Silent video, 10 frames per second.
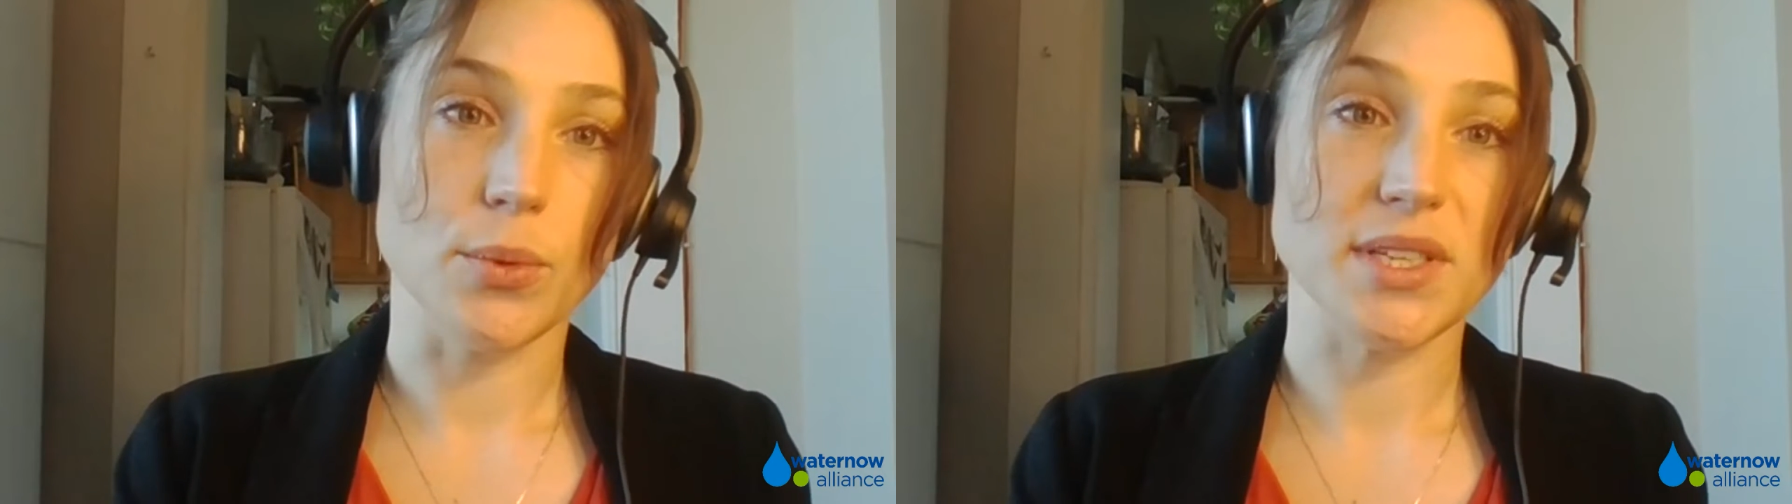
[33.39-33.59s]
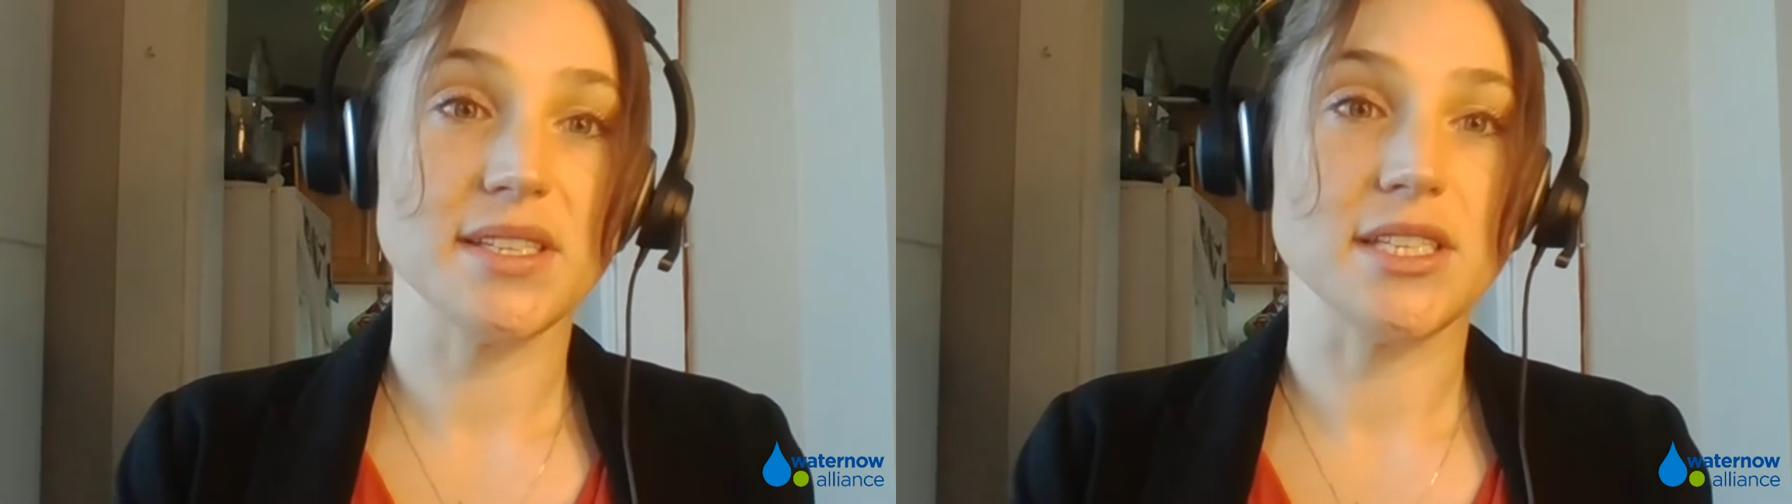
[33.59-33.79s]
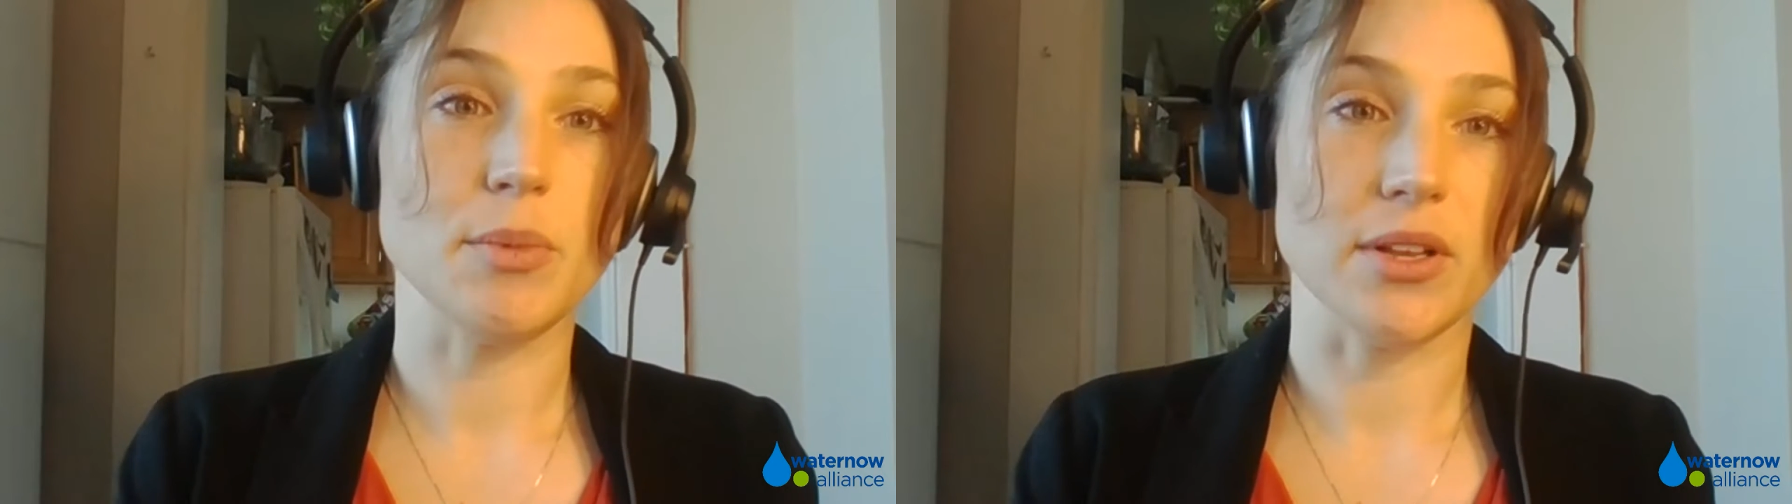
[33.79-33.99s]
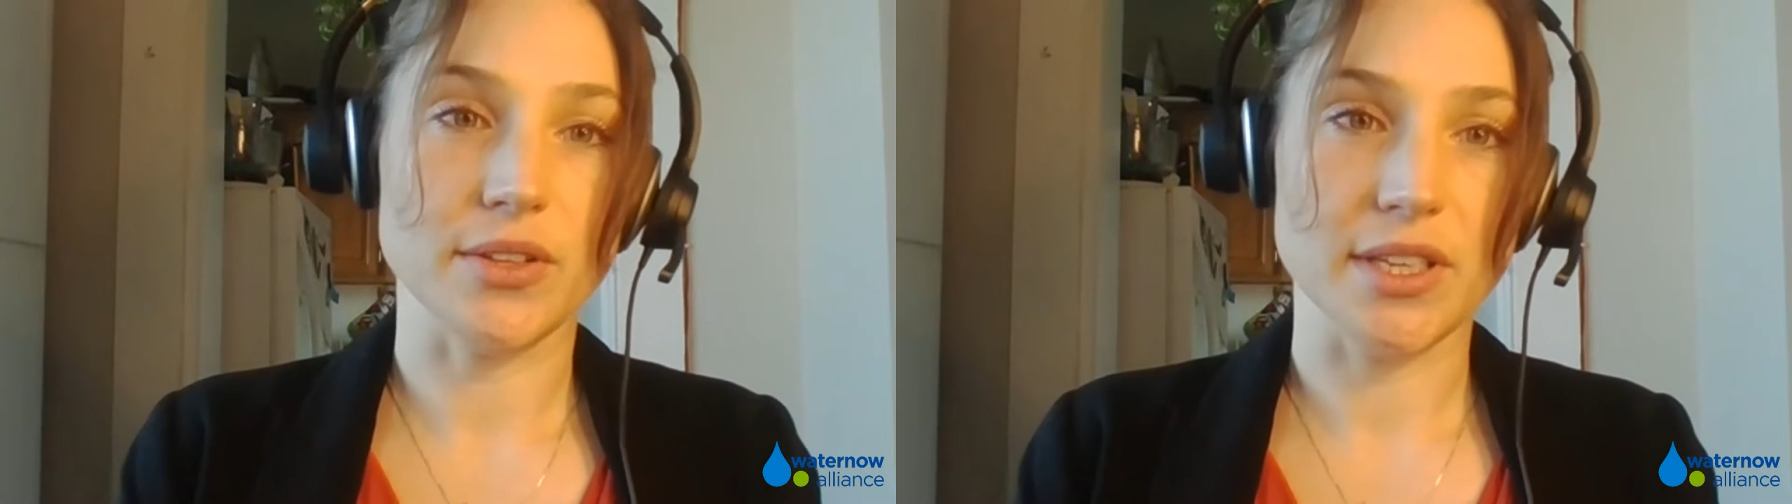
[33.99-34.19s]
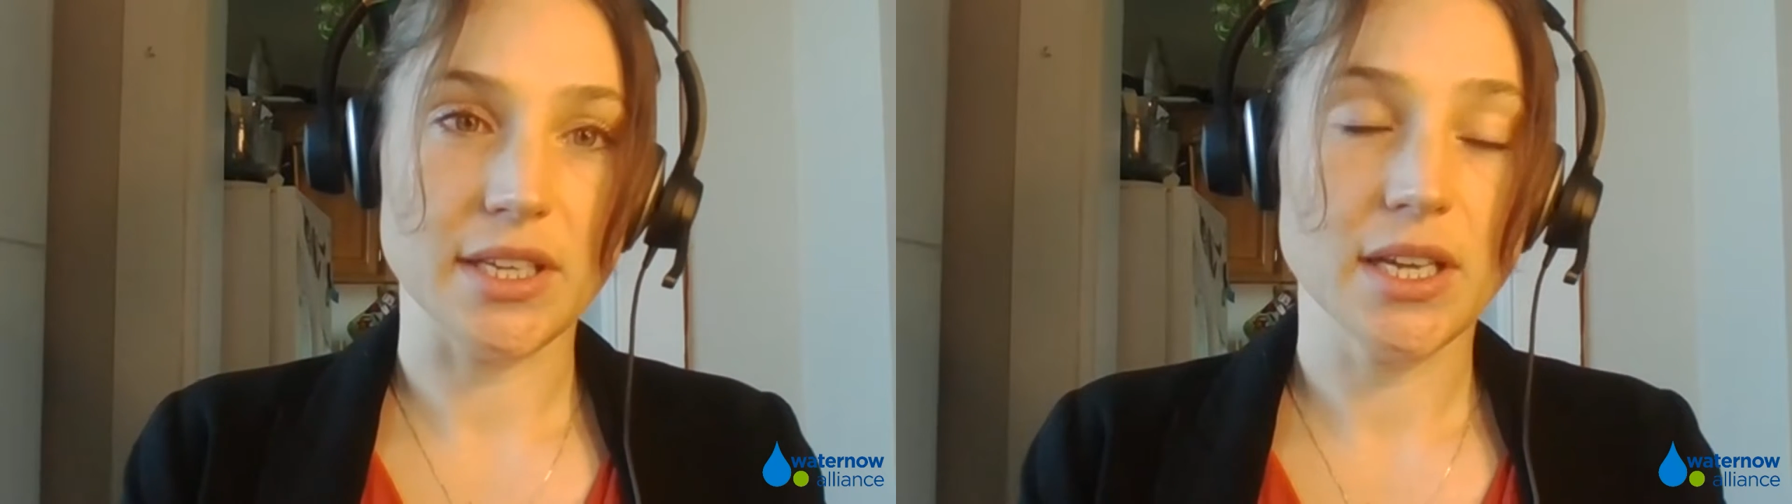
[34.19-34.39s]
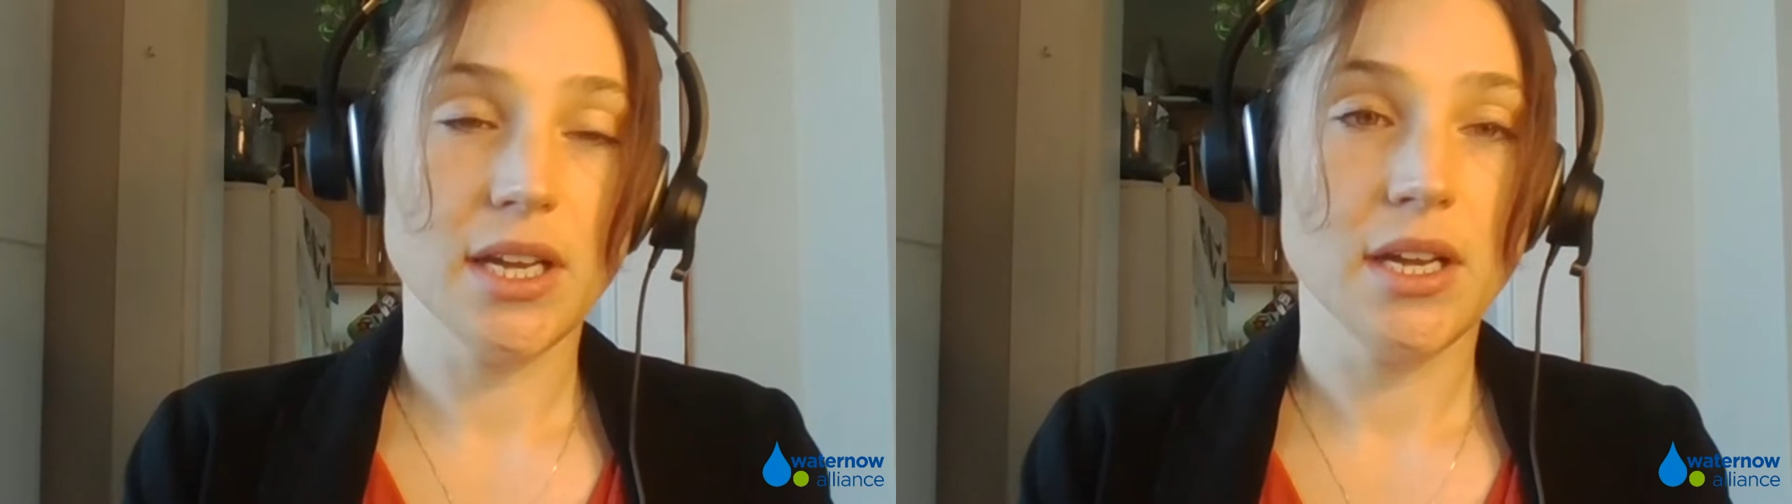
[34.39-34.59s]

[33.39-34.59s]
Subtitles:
what's typically